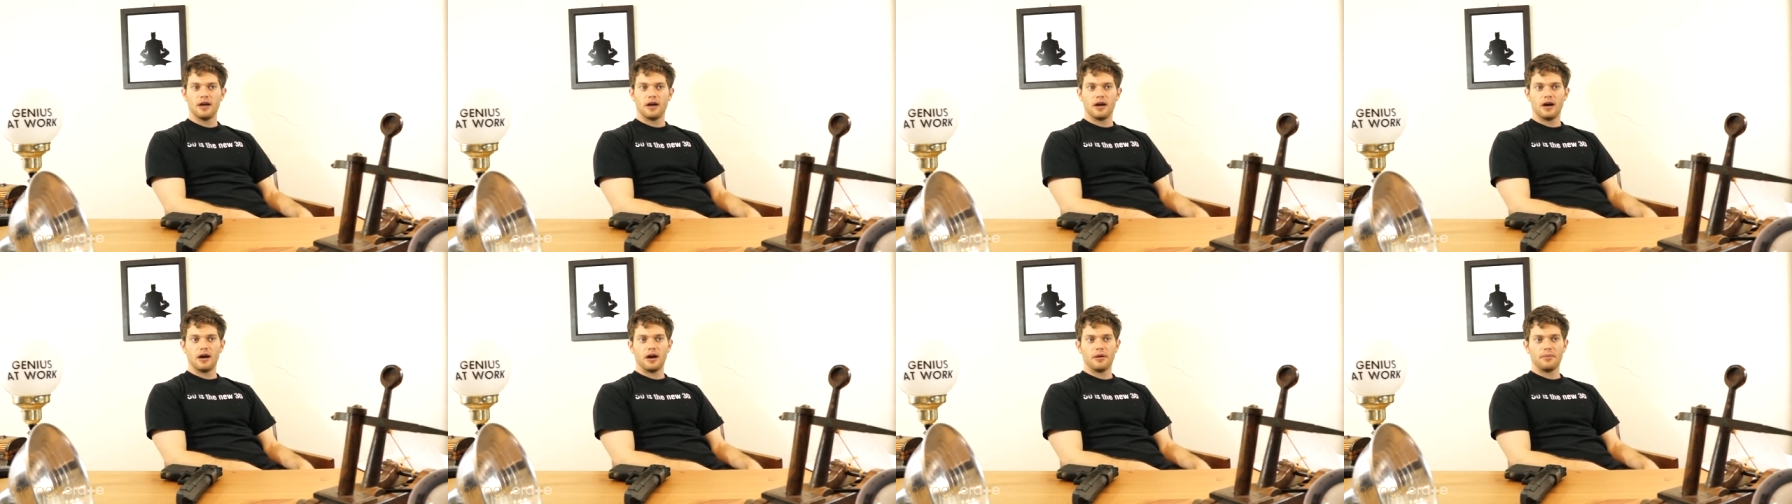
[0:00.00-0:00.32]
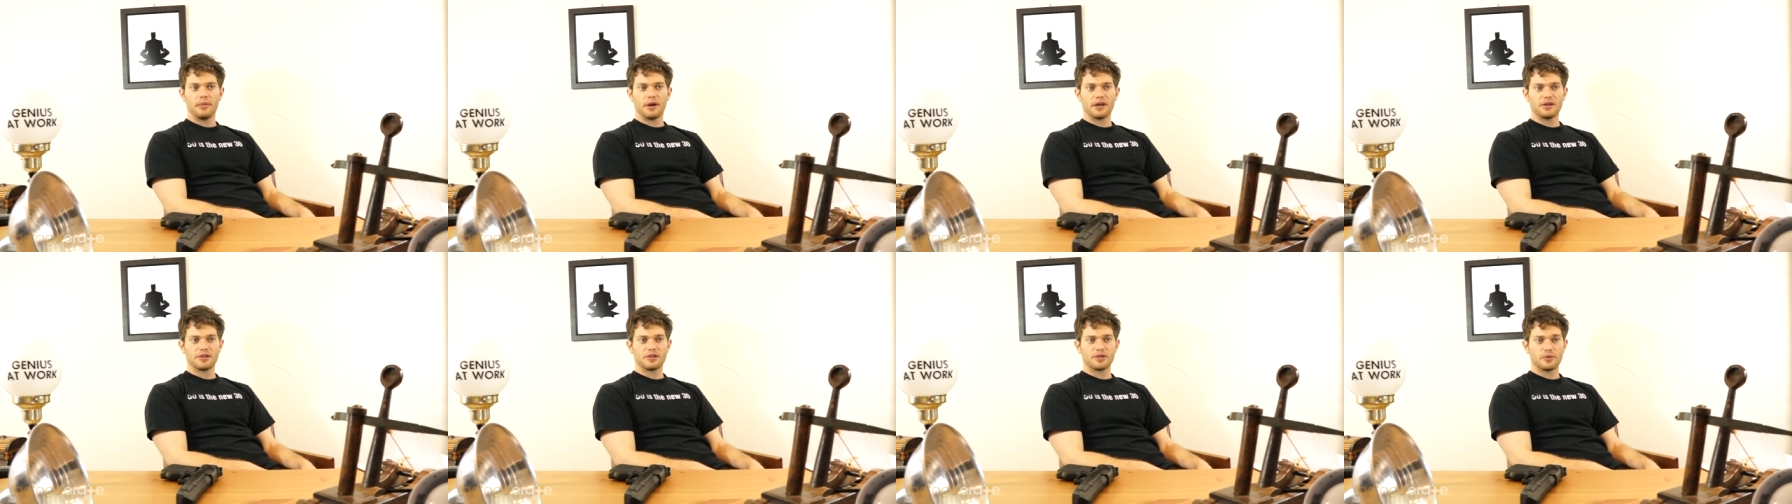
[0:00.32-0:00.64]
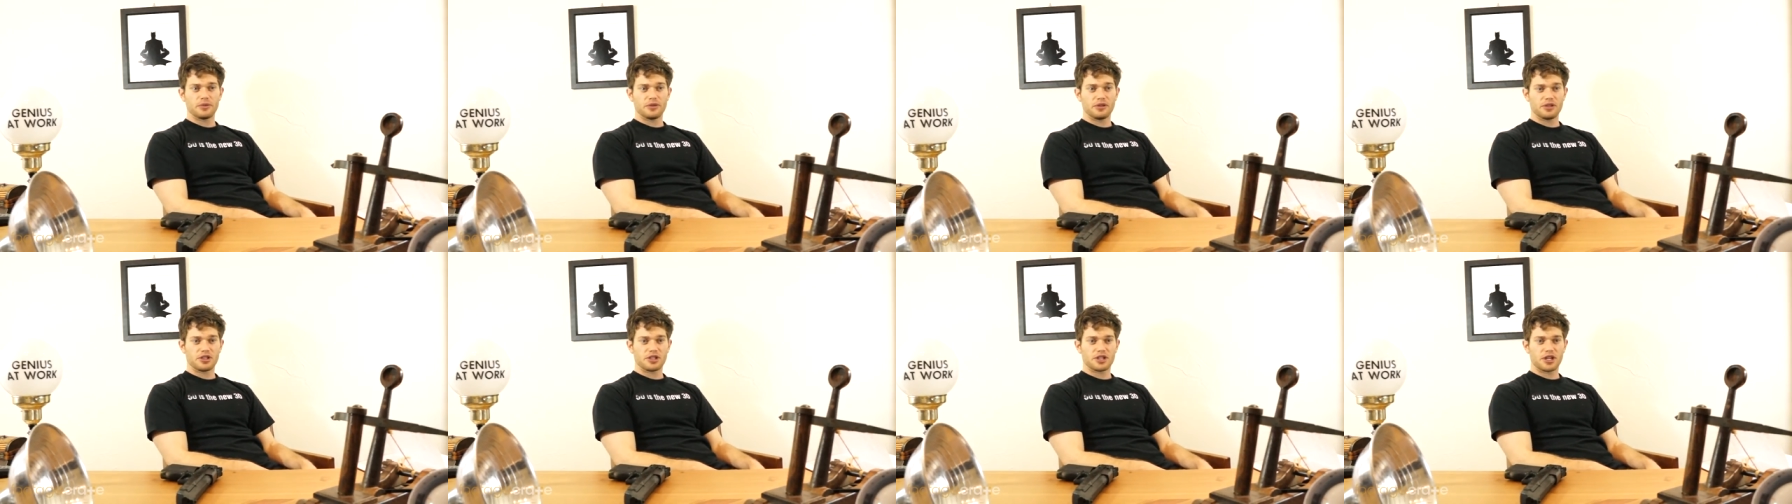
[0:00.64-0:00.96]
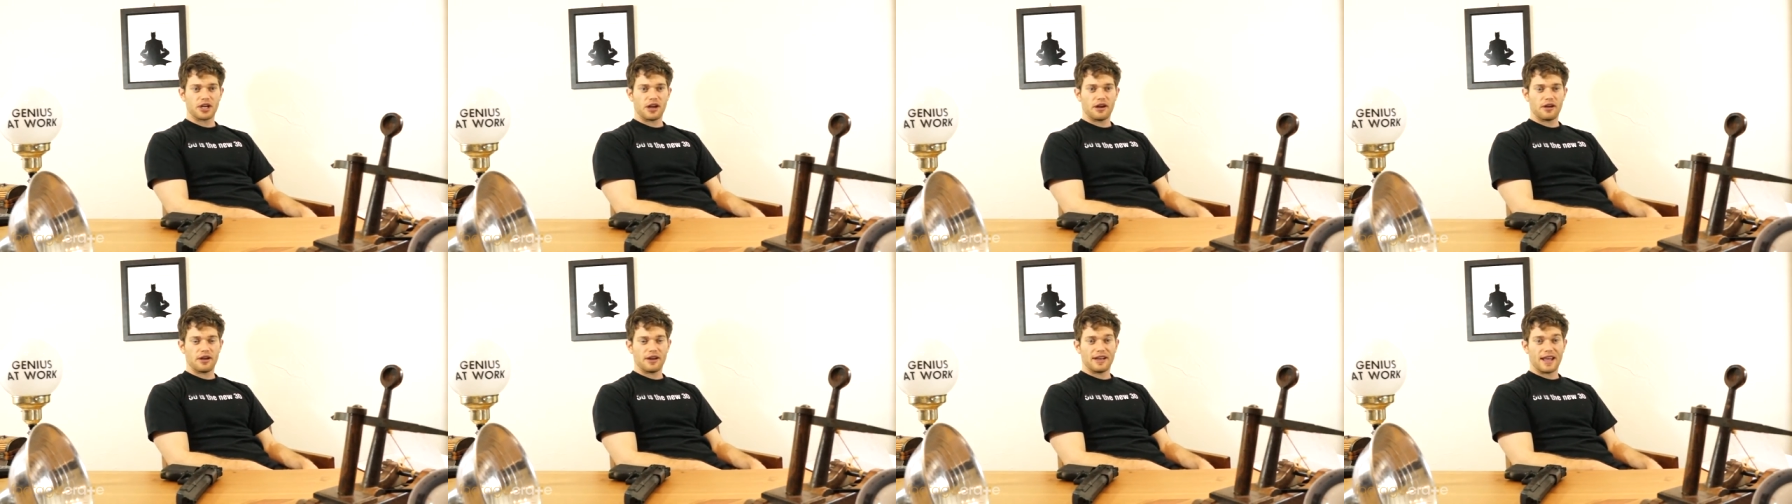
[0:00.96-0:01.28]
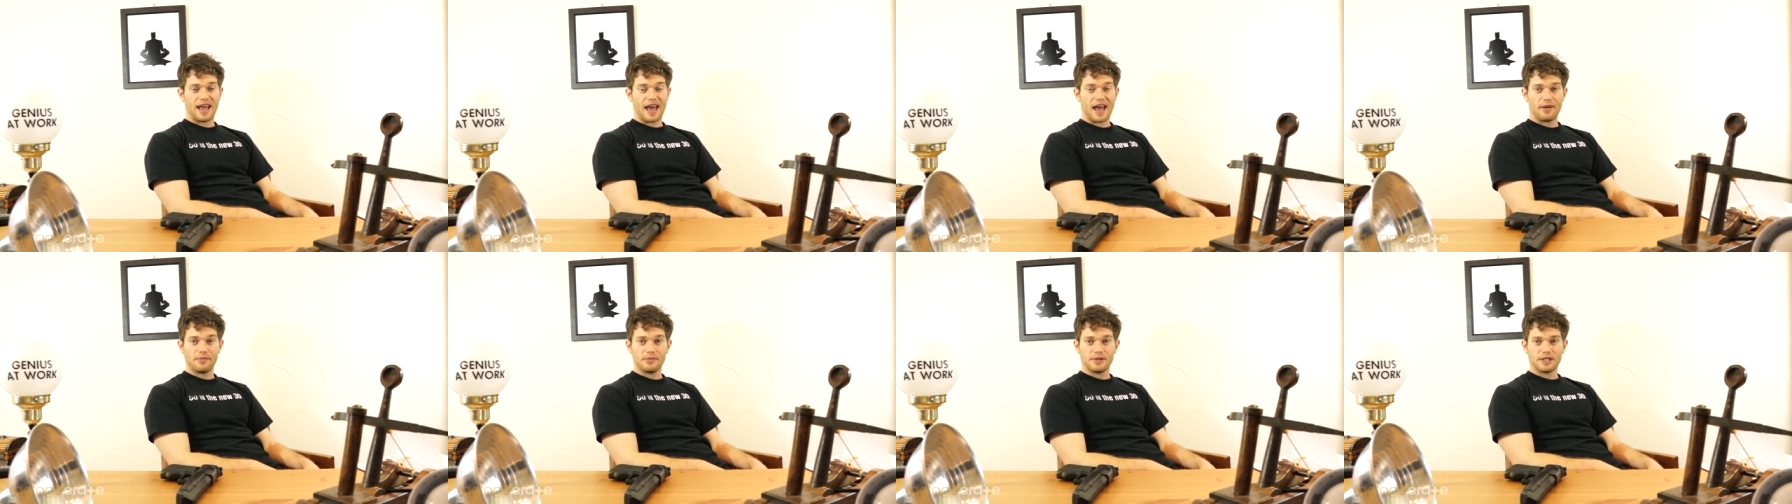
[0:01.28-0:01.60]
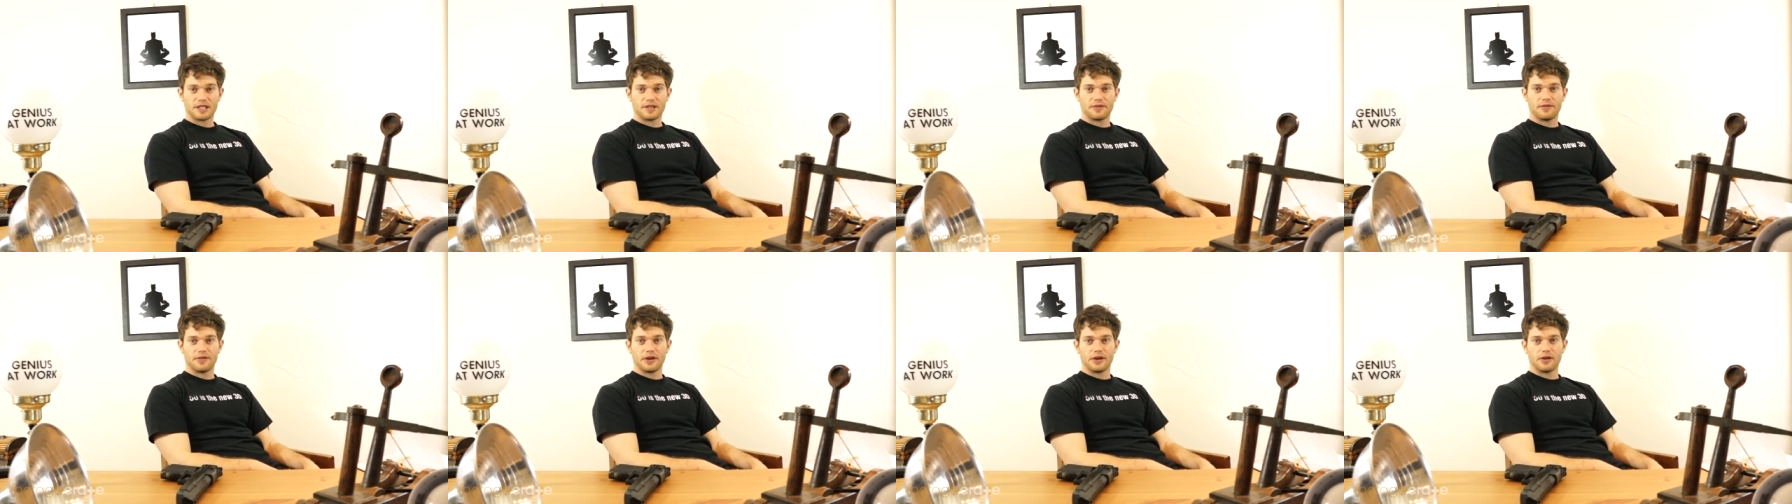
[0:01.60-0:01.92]
Um, I also want to share an
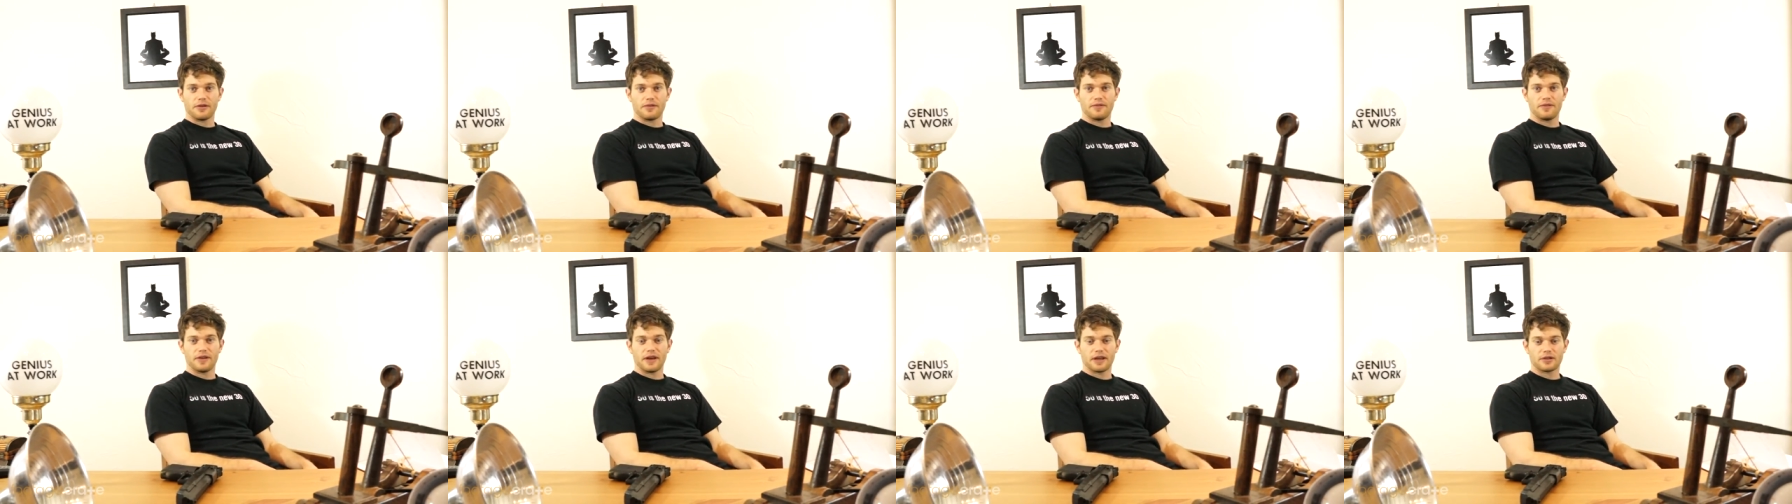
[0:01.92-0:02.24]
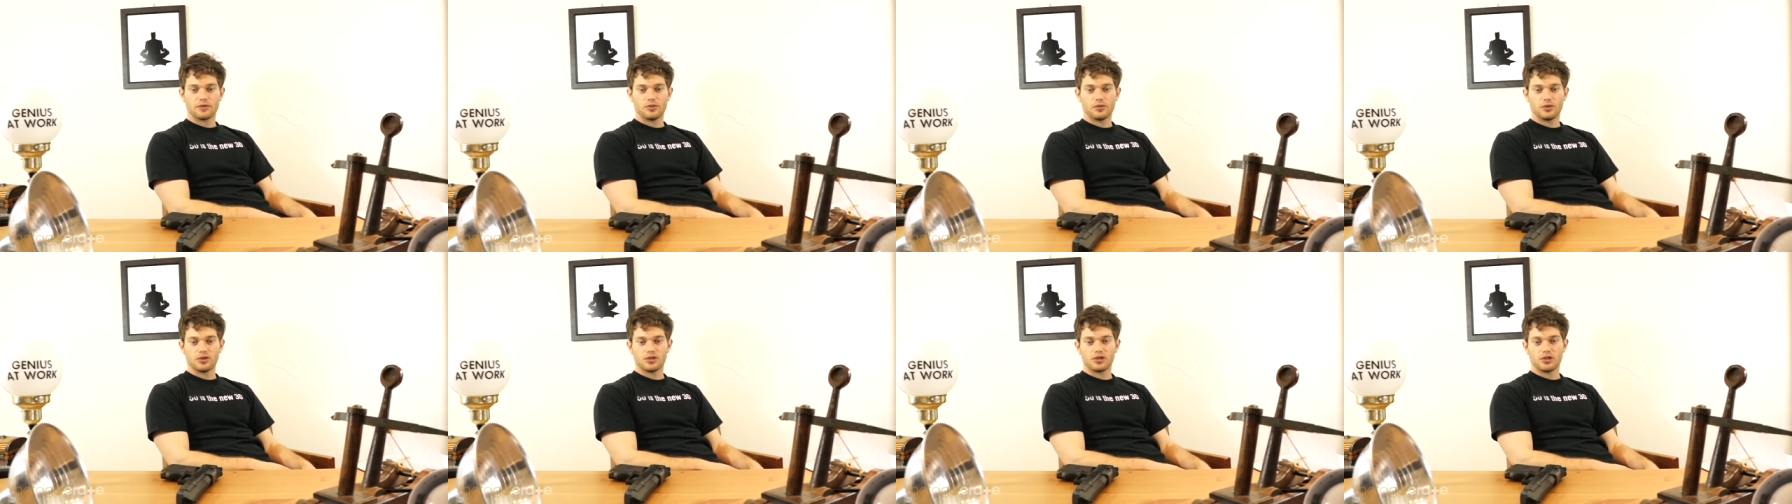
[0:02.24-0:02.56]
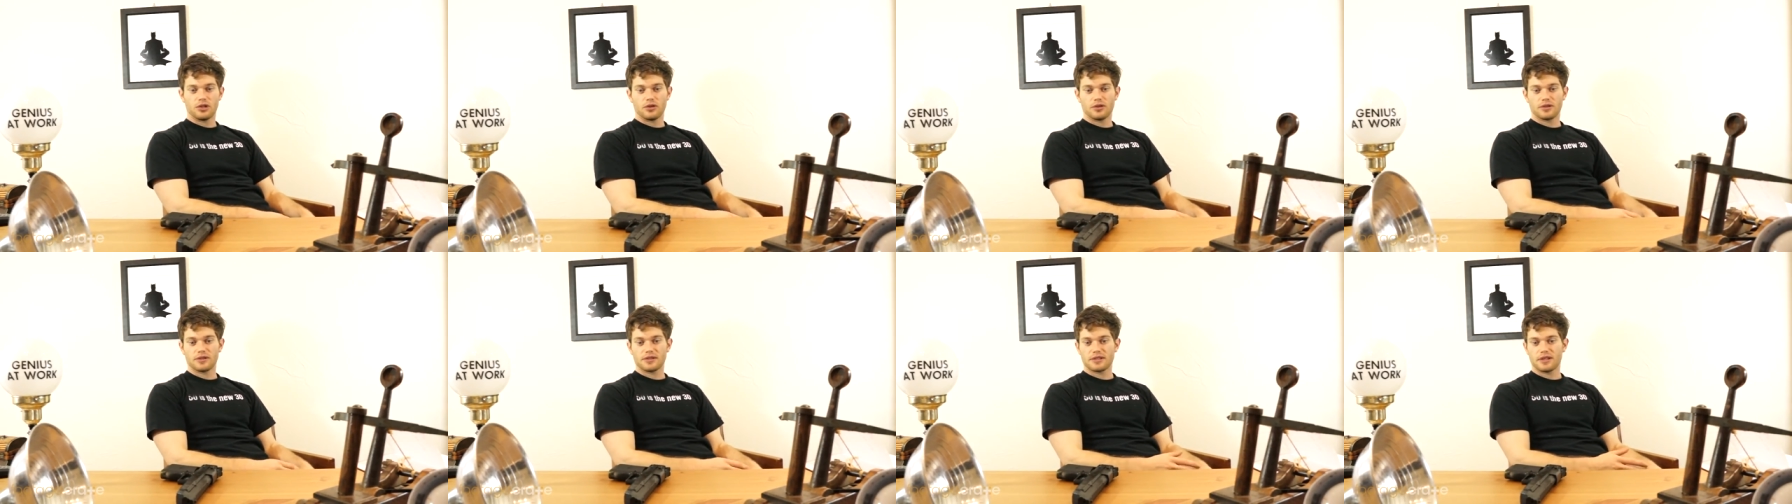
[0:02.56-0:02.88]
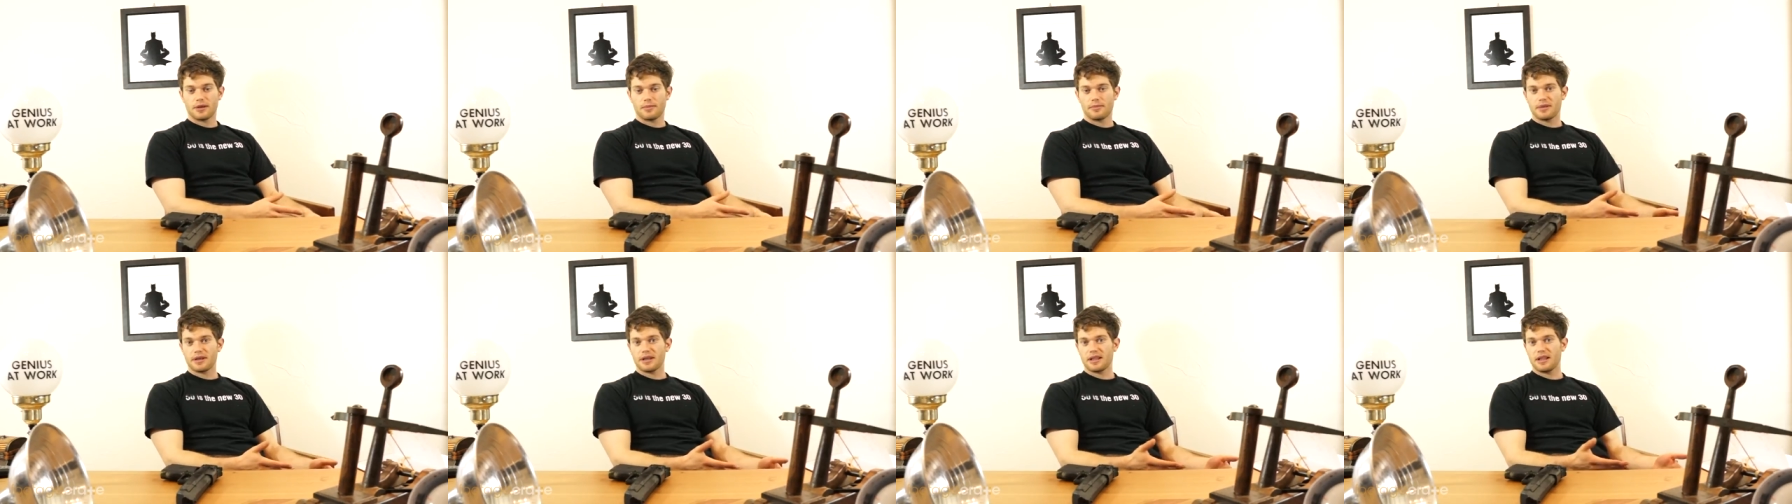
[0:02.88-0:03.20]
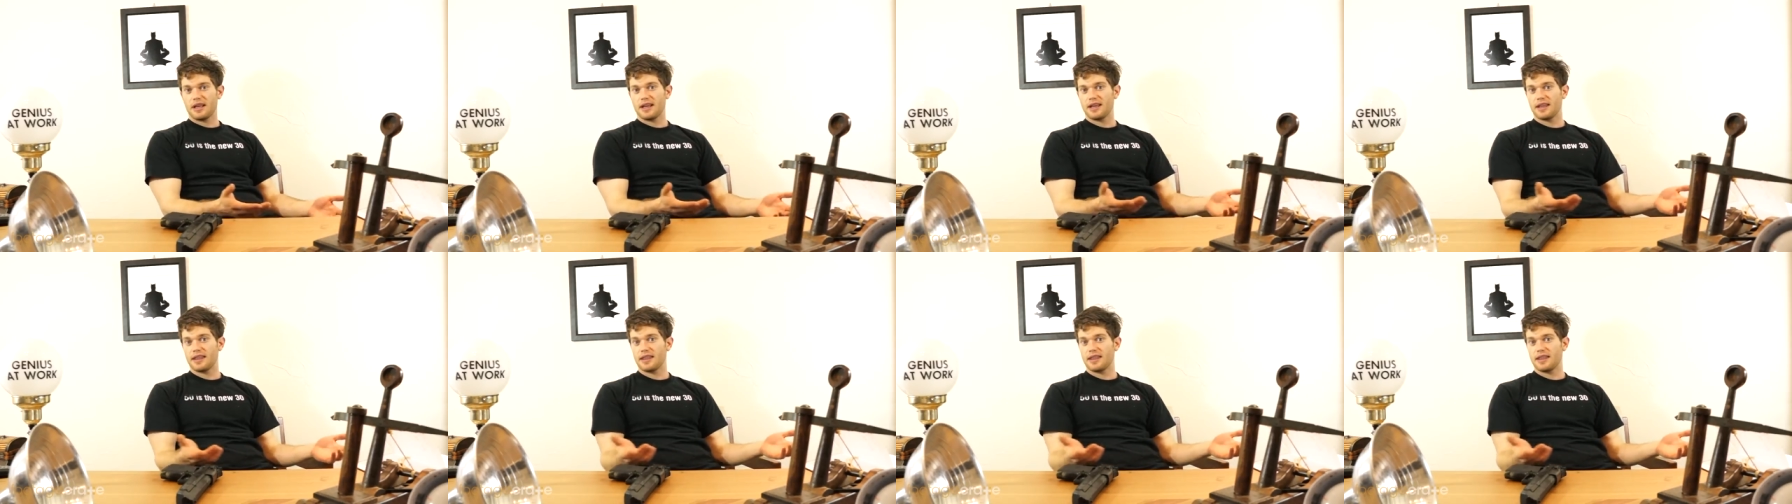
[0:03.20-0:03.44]
atmosphere effect, which looks something like